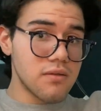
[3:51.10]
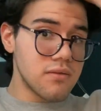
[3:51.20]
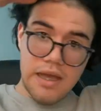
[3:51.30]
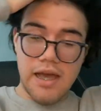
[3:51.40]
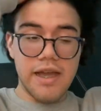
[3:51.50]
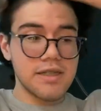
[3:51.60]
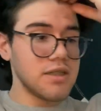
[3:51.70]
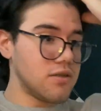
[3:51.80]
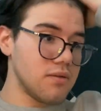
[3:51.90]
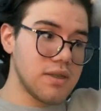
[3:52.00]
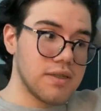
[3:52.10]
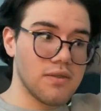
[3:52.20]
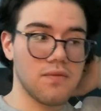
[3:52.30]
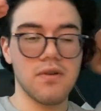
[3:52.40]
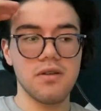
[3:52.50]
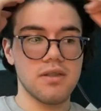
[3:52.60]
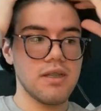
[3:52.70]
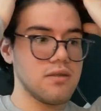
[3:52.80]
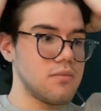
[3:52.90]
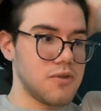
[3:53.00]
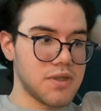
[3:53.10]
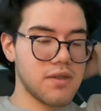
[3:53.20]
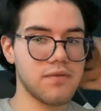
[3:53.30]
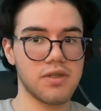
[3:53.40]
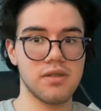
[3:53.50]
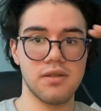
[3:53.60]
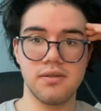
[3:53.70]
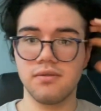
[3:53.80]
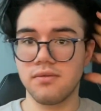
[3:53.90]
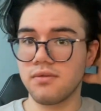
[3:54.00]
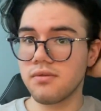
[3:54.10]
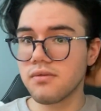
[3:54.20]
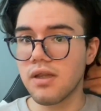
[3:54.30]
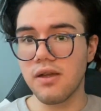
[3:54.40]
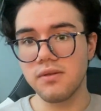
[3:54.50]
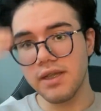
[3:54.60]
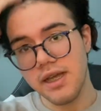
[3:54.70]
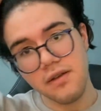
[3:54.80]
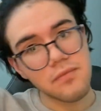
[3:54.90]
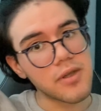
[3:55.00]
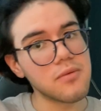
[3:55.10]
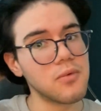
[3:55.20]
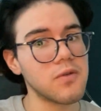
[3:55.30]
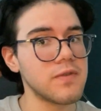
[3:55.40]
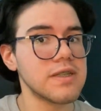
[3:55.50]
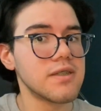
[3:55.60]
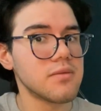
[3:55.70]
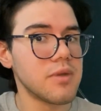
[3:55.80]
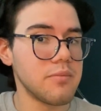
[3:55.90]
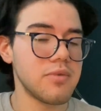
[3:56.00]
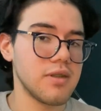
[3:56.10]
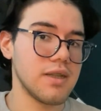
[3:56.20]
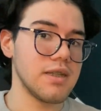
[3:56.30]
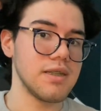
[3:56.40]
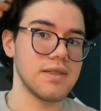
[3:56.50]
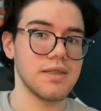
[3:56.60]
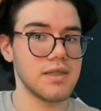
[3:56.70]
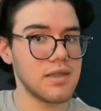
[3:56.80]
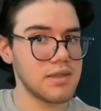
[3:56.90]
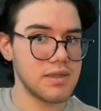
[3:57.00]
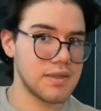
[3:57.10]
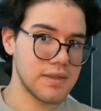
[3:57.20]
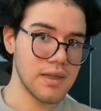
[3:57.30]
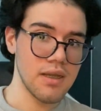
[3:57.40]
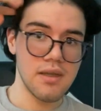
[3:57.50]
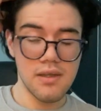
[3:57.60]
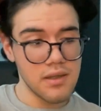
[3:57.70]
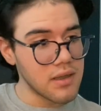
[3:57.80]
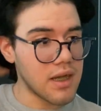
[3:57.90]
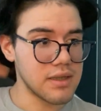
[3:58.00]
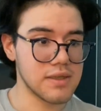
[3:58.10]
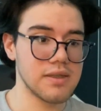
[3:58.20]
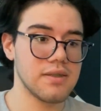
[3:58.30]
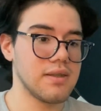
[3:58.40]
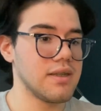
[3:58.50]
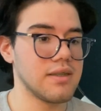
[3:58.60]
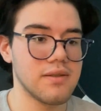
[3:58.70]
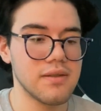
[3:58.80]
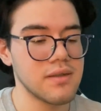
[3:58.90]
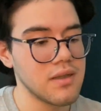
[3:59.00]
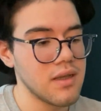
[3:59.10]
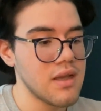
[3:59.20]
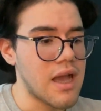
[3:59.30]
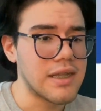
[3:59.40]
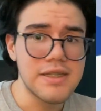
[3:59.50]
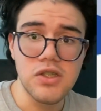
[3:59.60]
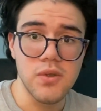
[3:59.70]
I actually don't listen to funk like almost ever. I only have Metamorphosis in my playlist, and then I listen to